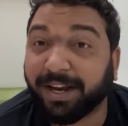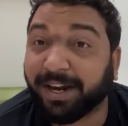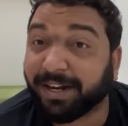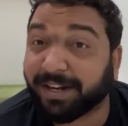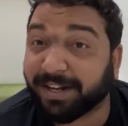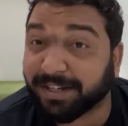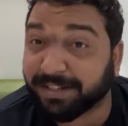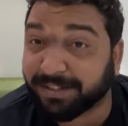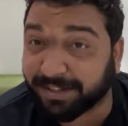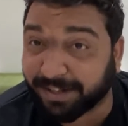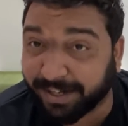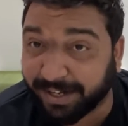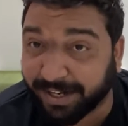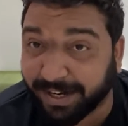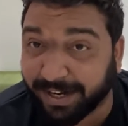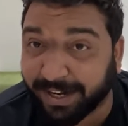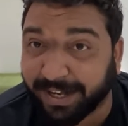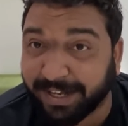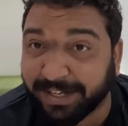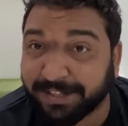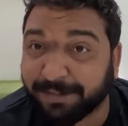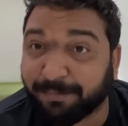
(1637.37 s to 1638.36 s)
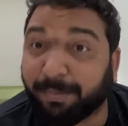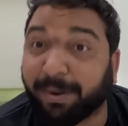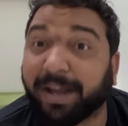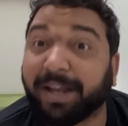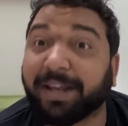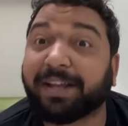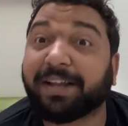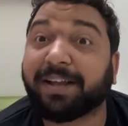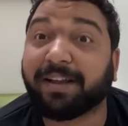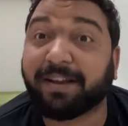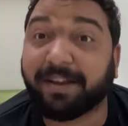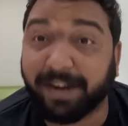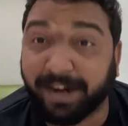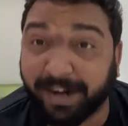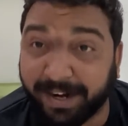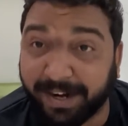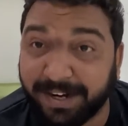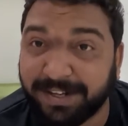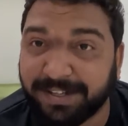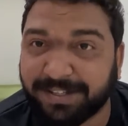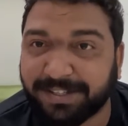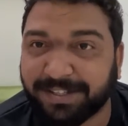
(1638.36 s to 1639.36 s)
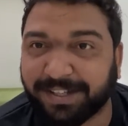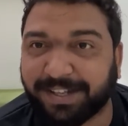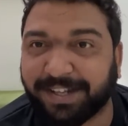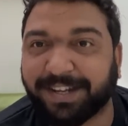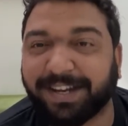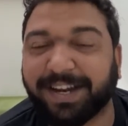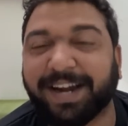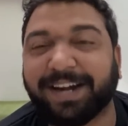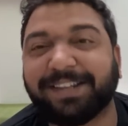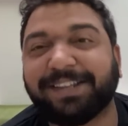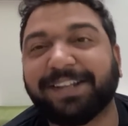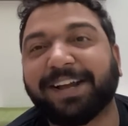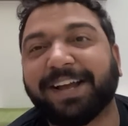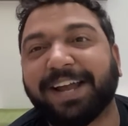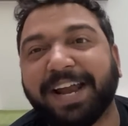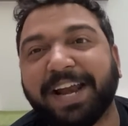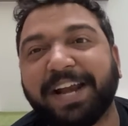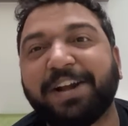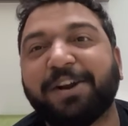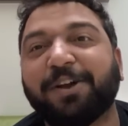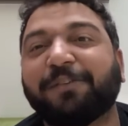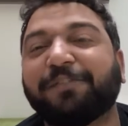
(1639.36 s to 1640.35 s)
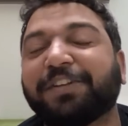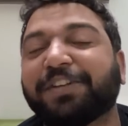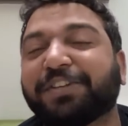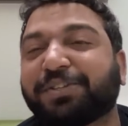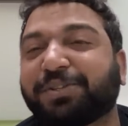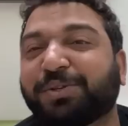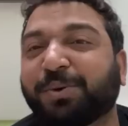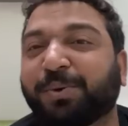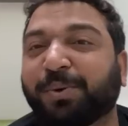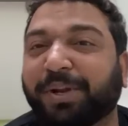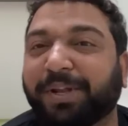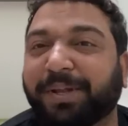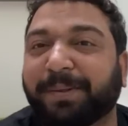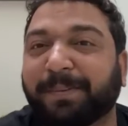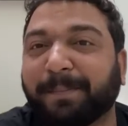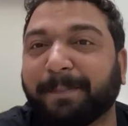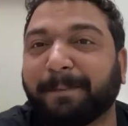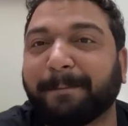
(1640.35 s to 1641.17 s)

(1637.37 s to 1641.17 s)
It is realized by kids at the end of the story.